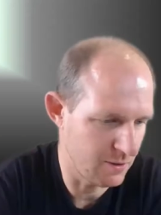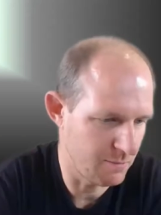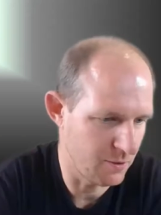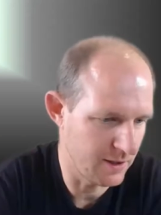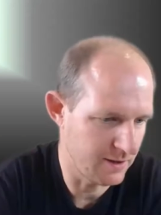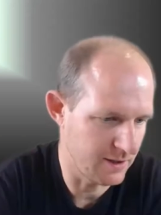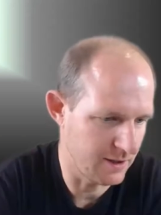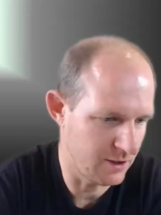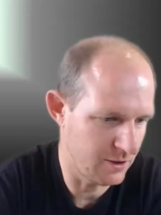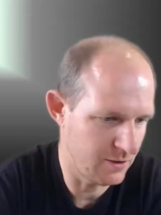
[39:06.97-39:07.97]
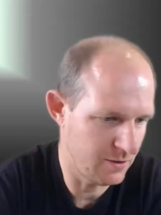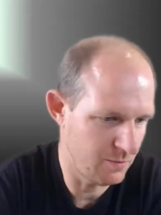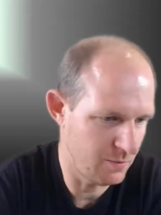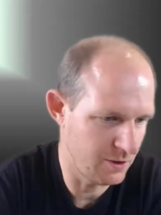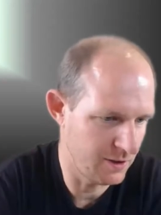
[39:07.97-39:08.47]
a point that you
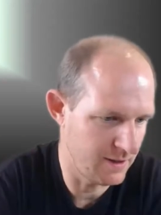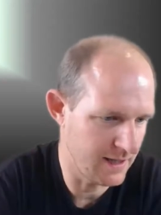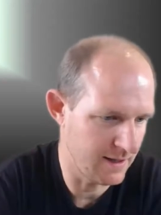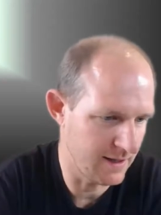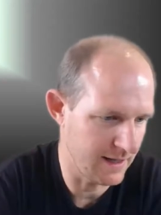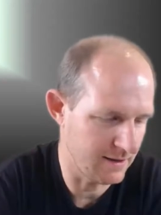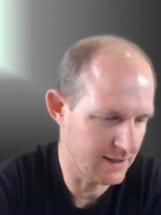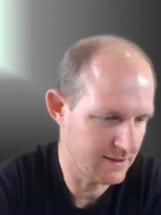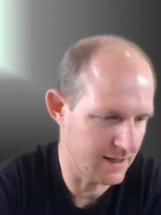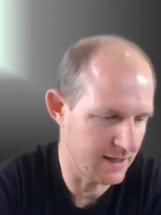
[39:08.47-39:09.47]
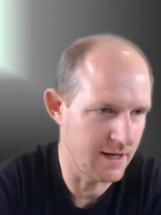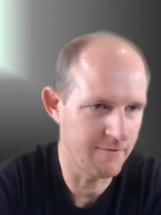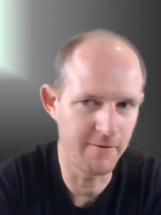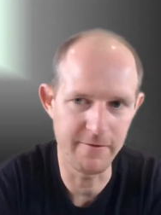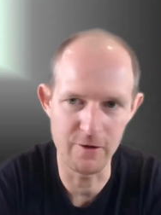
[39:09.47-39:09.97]
would get at least
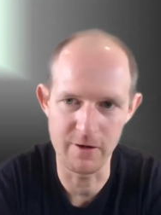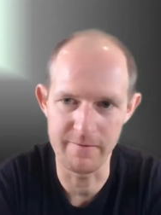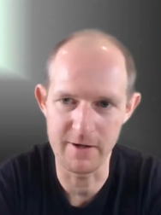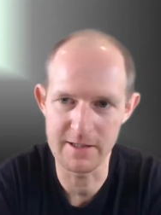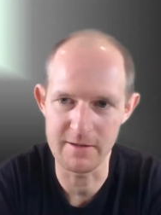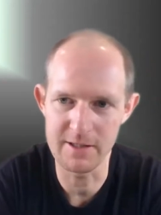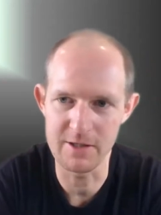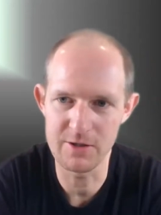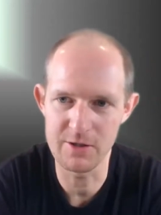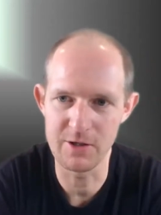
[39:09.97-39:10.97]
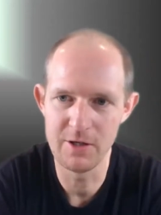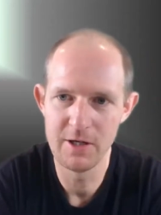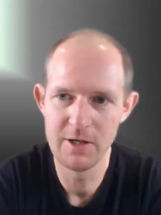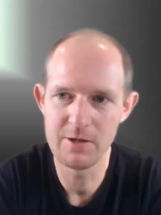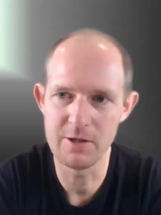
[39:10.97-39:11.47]
enough of your advice listened to
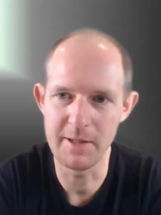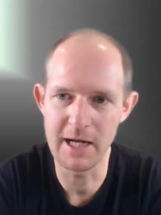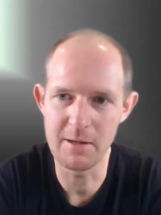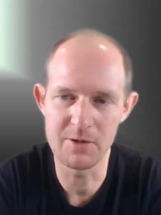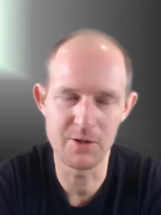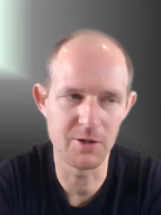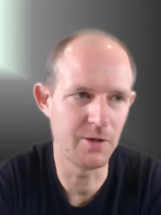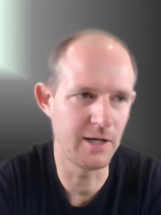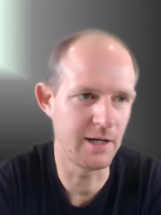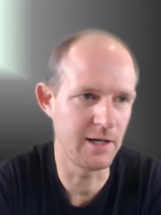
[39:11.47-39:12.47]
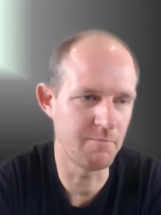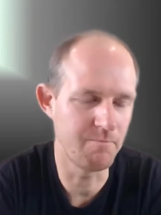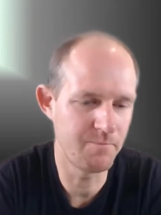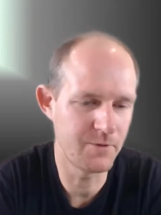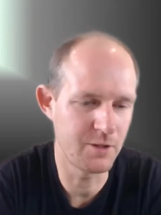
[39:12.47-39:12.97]
to be able to
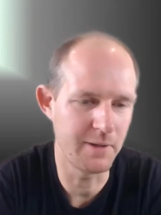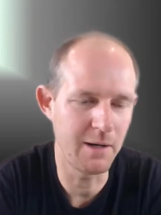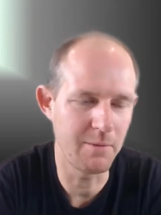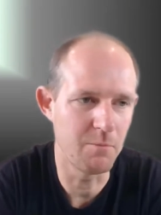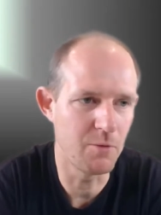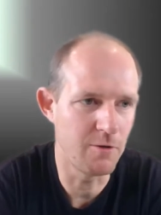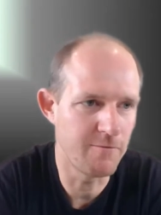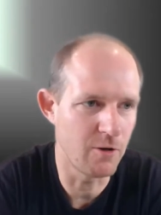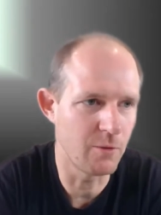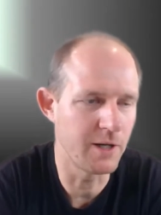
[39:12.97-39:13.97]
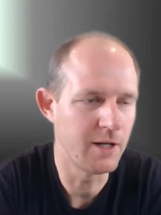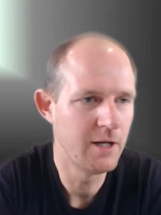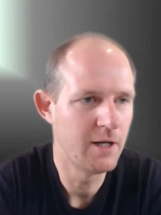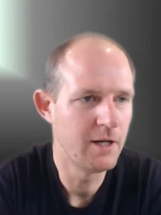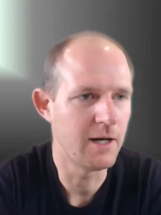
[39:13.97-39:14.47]
um, to be able to move forward.
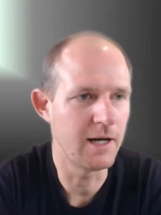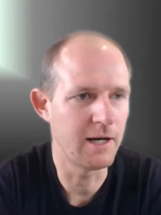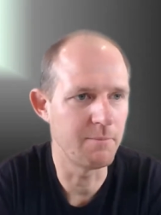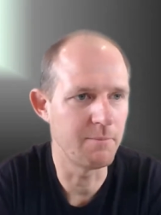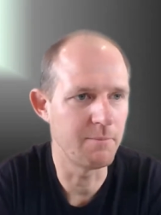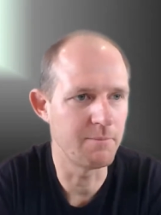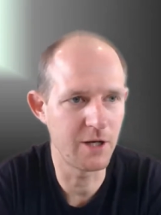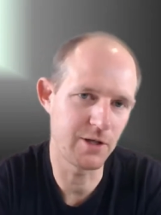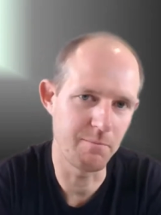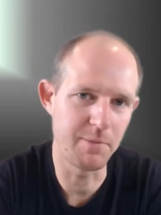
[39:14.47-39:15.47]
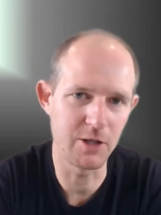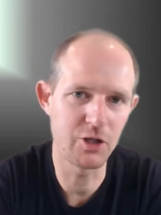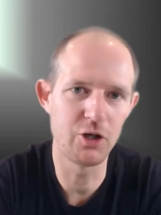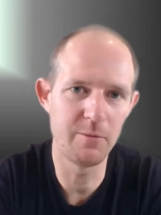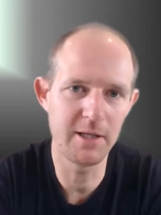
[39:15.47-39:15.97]
Um, so so,
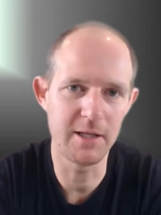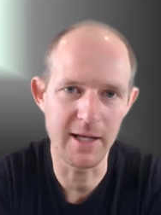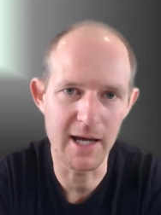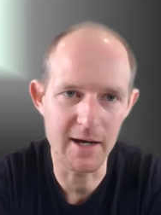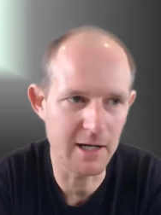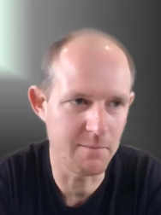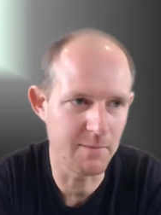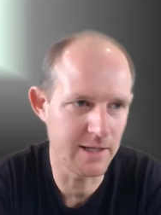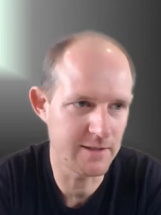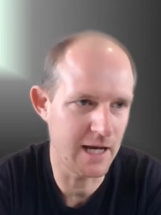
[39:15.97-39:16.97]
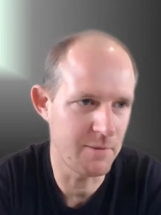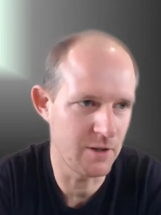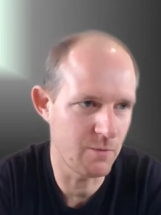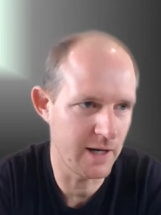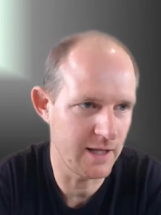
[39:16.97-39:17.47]
but assuming that the outcome has
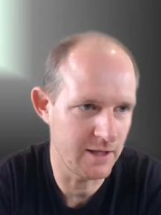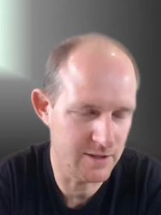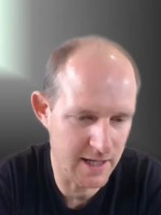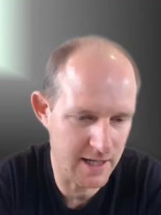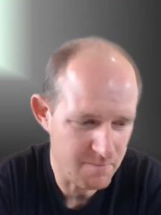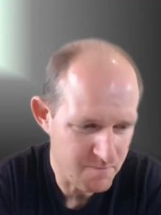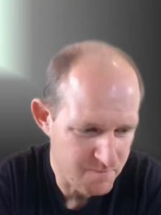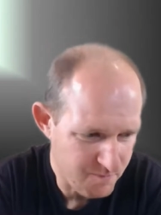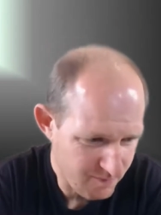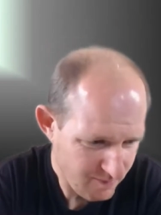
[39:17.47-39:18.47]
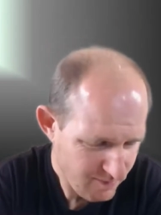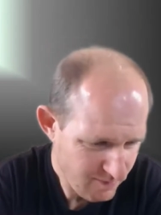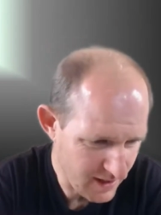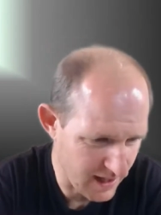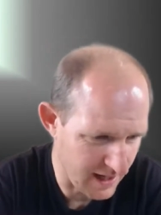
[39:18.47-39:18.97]
happened the way that you said,
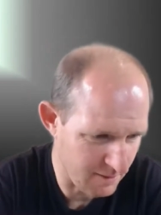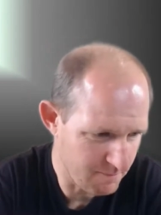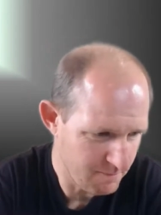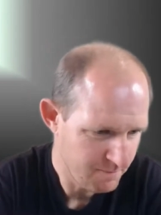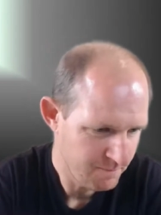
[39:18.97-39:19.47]
um,